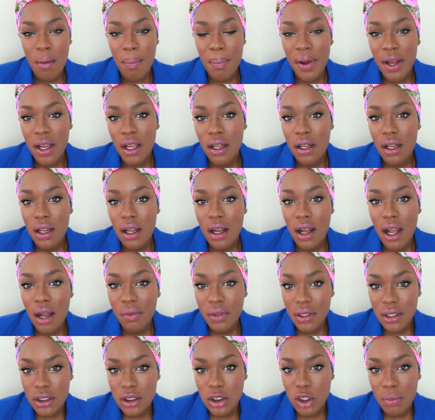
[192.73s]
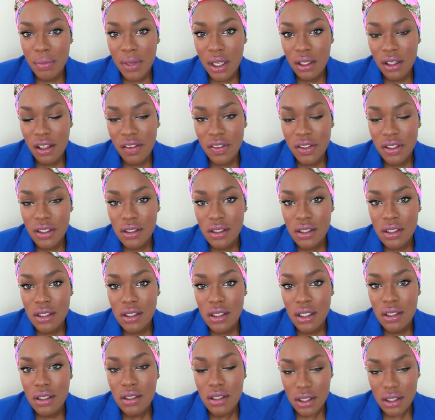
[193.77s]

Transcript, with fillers: But I want to show my lovers